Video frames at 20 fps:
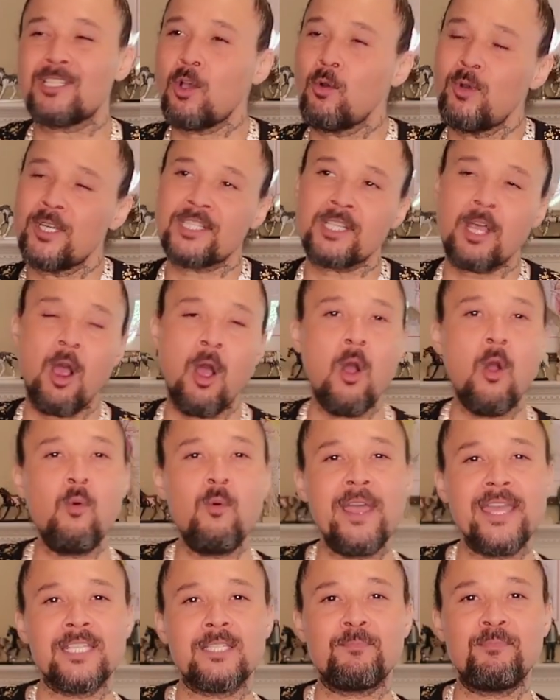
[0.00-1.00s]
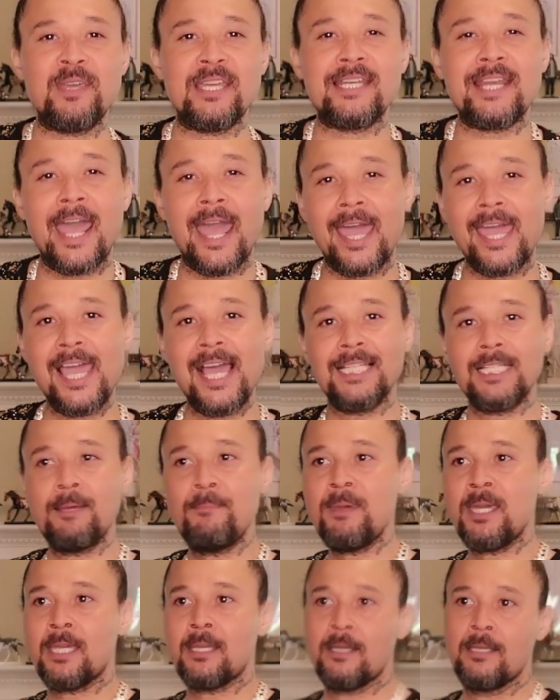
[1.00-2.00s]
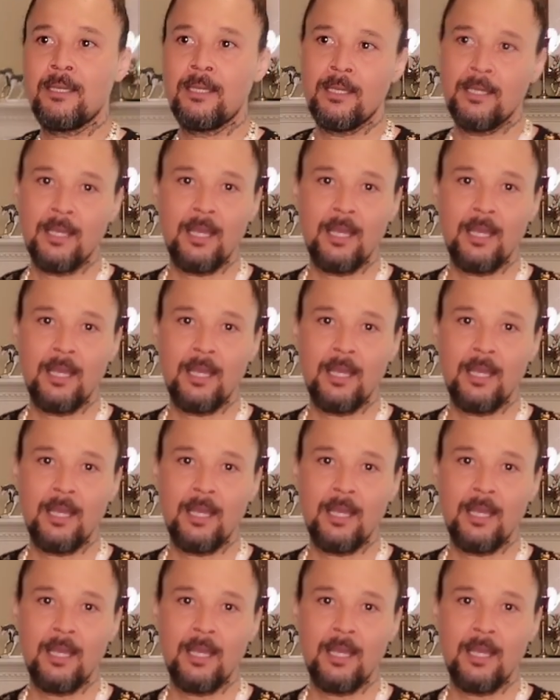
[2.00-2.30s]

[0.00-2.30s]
so it's always been that element